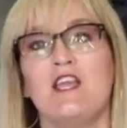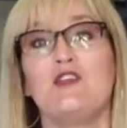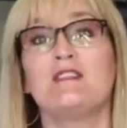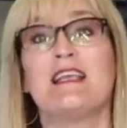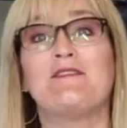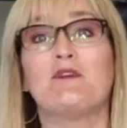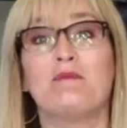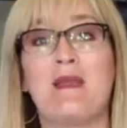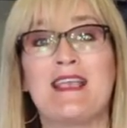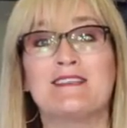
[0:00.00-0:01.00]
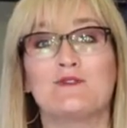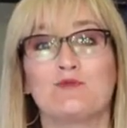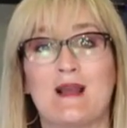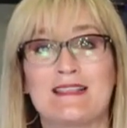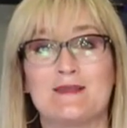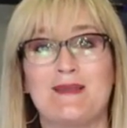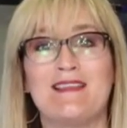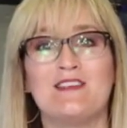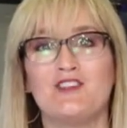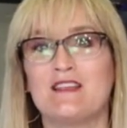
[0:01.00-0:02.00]
You just have your base recipe,
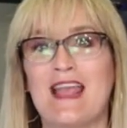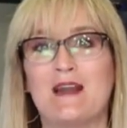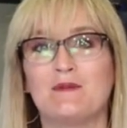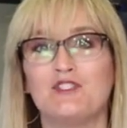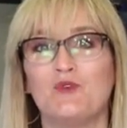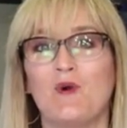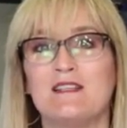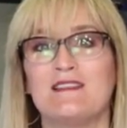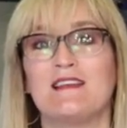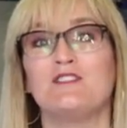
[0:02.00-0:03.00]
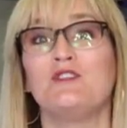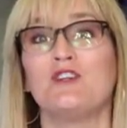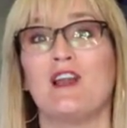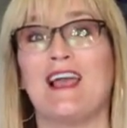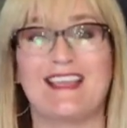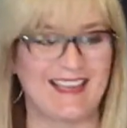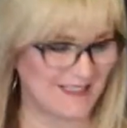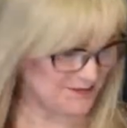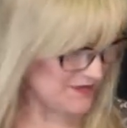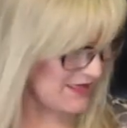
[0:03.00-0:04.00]
then you can add what you want to that to your liking.